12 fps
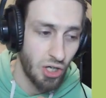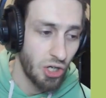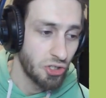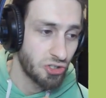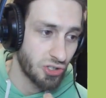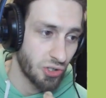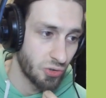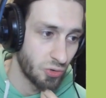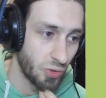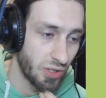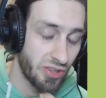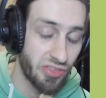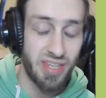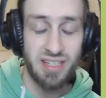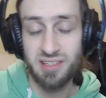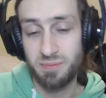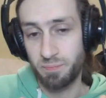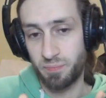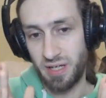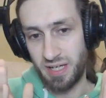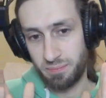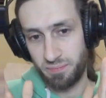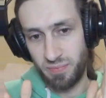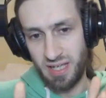so this
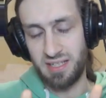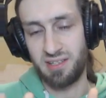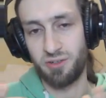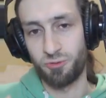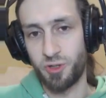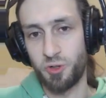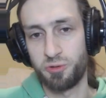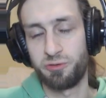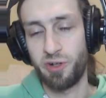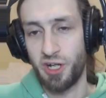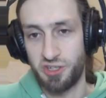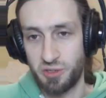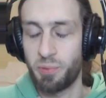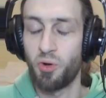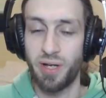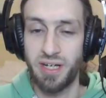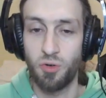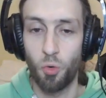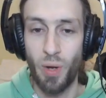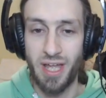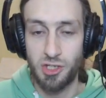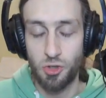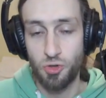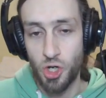is the real first point where
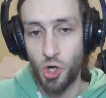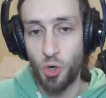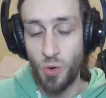you know